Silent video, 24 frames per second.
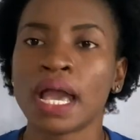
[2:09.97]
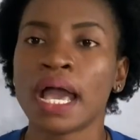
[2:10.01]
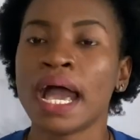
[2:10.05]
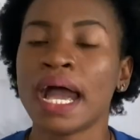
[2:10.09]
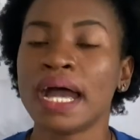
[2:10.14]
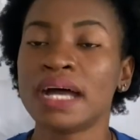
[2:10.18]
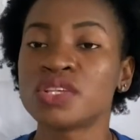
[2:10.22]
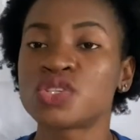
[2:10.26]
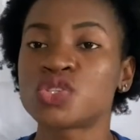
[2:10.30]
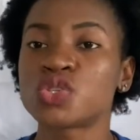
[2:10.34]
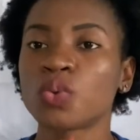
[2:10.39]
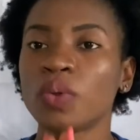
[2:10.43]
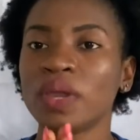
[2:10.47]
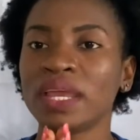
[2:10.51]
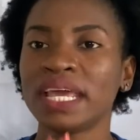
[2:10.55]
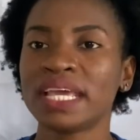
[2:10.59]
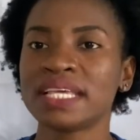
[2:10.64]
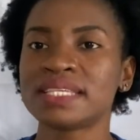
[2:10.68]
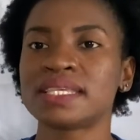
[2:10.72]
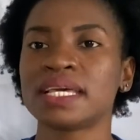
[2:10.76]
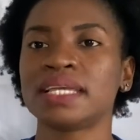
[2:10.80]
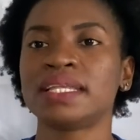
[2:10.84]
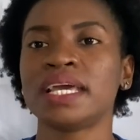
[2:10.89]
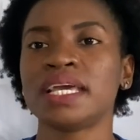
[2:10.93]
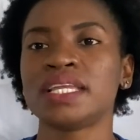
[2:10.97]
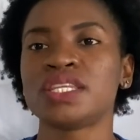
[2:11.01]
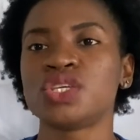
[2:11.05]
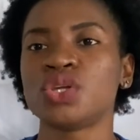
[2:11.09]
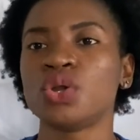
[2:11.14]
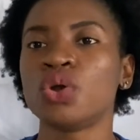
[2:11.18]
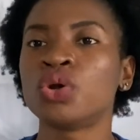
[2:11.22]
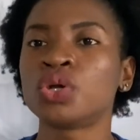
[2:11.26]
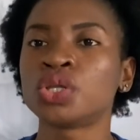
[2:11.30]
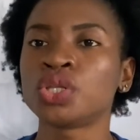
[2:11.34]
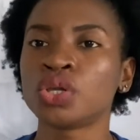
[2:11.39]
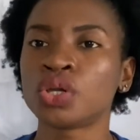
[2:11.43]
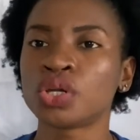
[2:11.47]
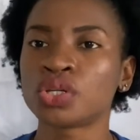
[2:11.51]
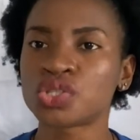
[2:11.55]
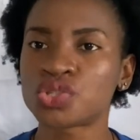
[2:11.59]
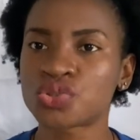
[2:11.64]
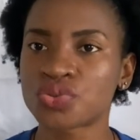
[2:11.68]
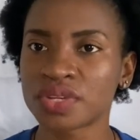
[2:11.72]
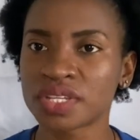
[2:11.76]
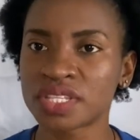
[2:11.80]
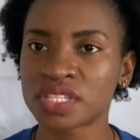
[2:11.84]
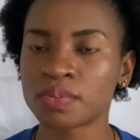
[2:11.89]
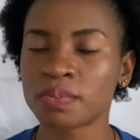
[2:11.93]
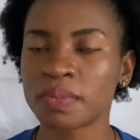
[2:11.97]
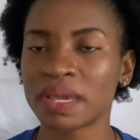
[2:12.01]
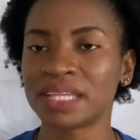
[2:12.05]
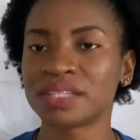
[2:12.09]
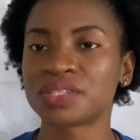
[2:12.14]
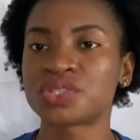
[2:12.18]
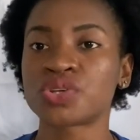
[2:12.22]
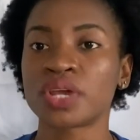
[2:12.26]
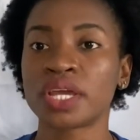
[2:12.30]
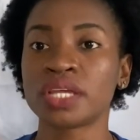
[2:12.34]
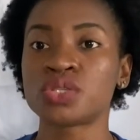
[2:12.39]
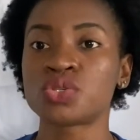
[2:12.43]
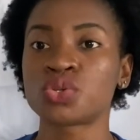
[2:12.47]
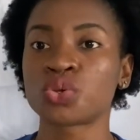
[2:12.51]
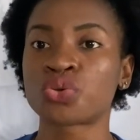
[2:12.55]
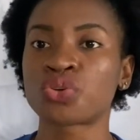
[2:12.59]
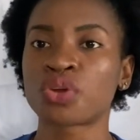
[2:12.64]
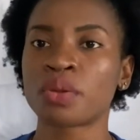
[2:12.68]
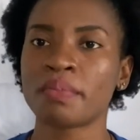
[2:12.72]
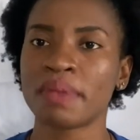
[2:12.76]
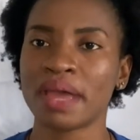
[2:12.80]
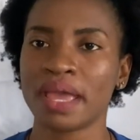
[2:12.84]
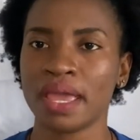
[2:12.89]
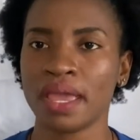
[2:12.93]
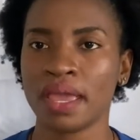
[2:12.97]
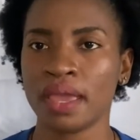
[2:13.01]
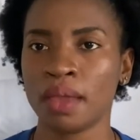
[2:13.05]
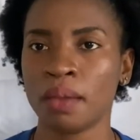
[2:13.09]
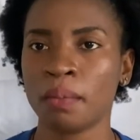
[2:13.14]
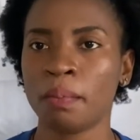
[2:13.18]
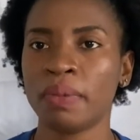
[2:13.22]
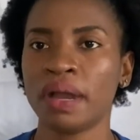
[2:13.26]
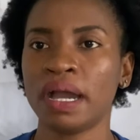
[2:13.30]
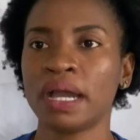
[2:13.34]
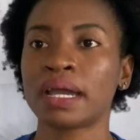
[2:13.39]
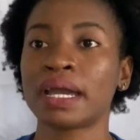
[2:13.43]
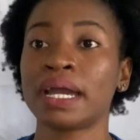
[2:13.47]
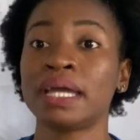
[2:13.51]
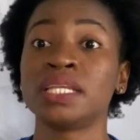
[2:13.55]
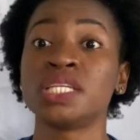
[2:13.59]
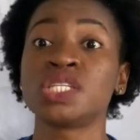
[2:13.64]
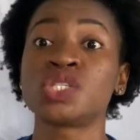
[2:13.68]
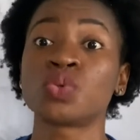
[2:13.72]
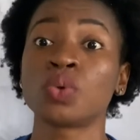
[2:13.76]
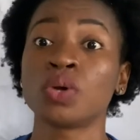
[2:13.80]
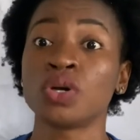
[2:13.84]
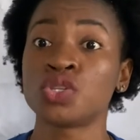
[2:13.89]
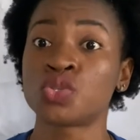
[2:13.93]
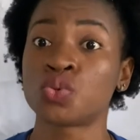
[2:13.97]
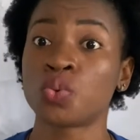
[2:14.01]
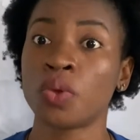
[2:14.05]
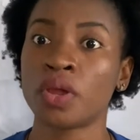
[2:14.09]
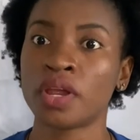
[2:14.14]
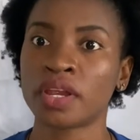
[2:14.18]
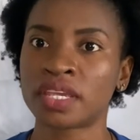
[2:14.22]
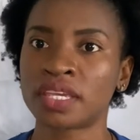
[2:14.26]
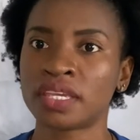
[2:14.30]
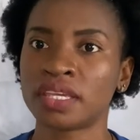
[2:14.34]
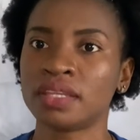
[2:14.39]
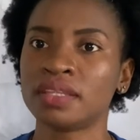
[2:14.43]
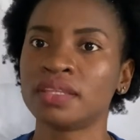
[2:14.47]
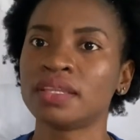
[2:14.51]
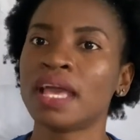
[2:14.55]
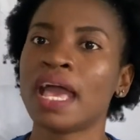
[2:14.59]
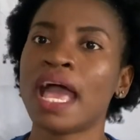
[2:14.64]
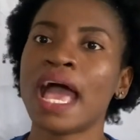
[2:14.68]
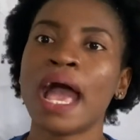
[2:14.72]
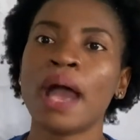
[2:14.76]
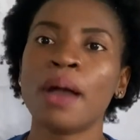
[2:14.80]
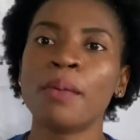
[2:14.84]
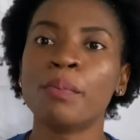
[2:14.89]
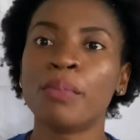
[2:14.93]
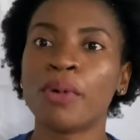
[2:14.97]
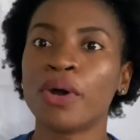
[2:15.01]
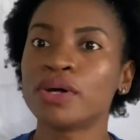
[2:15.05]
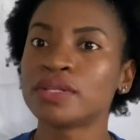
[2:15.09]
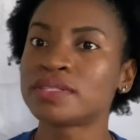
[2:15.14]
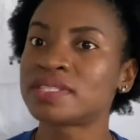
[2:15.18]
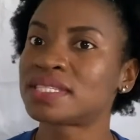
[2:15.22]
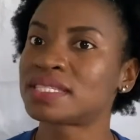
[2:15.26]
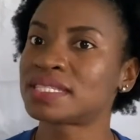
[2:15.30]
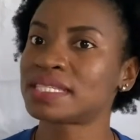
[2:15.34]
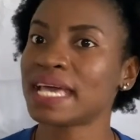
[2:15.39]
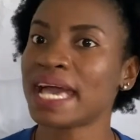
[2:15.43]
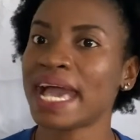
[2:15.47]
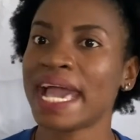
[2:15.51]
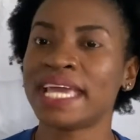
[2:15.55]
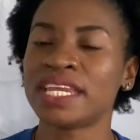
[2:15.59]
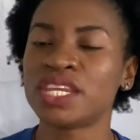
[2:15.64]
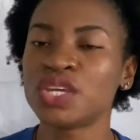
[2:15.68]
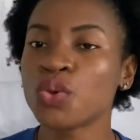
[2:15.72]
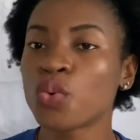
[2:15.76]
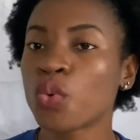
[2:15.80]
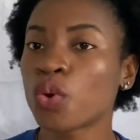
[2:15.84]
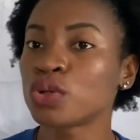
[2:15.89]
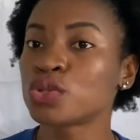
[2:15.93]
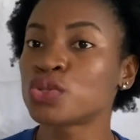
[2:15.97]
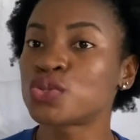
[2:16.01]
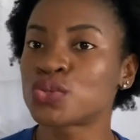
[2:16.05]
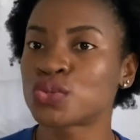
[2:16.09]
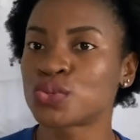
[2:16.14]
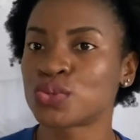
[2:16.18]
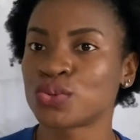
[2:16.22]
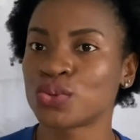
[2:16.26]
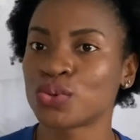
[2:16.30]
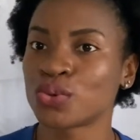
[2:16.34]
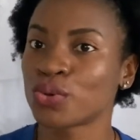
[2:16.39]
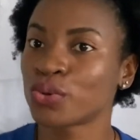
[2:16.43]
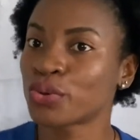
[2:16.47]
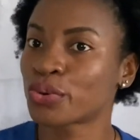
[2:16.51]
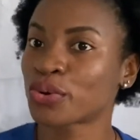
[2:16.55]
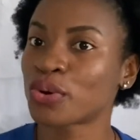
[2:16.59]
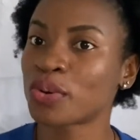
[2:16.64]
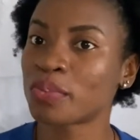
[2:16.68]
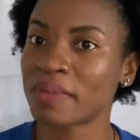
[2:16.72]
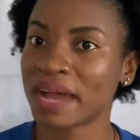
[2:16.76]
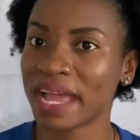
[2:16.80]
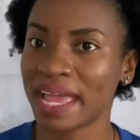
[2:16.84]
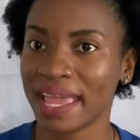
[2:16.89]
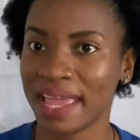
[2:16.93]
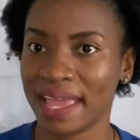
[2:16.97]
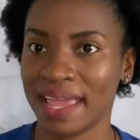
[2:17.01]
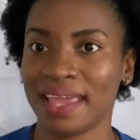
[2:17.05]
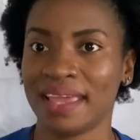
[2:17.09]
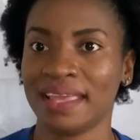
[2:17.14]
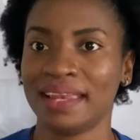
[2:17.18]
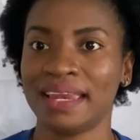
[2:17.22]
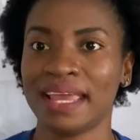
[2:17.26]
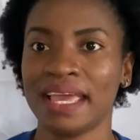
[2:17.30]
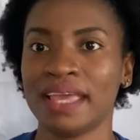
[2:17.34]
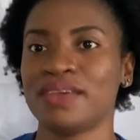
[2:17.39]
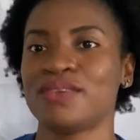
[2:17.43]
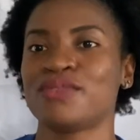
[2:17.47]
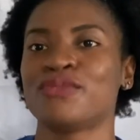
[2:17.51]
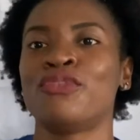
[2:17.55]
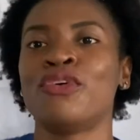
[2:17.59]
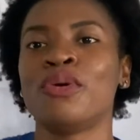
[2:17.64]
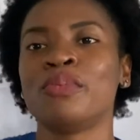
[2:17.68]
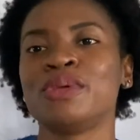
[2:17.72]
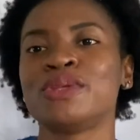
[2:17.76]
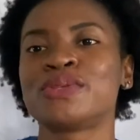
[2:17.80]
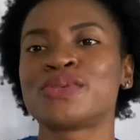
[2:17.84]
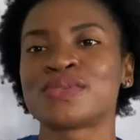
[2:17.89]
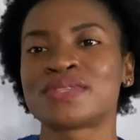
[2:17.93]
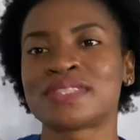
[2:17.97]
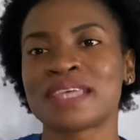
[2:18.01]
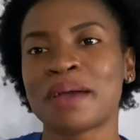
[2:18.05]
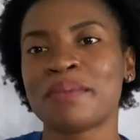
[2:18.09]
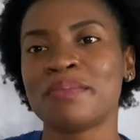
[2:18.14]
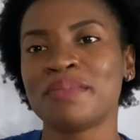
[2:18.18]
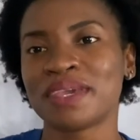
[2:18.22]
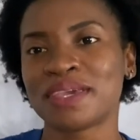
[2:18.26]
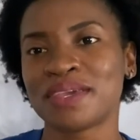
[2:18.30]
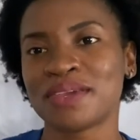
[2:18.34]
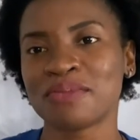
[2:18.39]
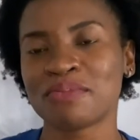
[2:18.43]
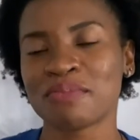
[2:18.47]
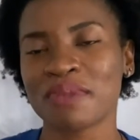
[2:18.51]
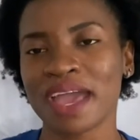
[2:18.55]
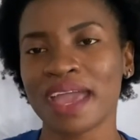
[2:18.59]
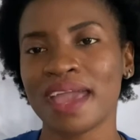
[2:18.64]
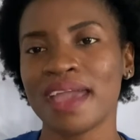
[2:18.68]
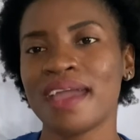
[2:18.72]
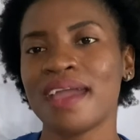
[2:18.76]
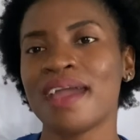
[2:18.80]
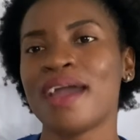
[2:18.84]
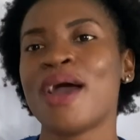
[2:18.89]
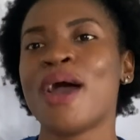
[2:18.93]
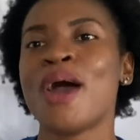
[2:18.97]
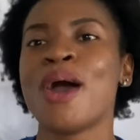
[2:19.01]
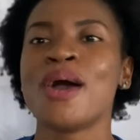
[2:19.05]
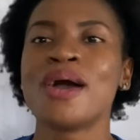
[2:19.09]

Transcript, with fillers: and so when i started the onion treatment trying to grow my hair back and it was working but i didn't want to grow my hair like for me to start making my hair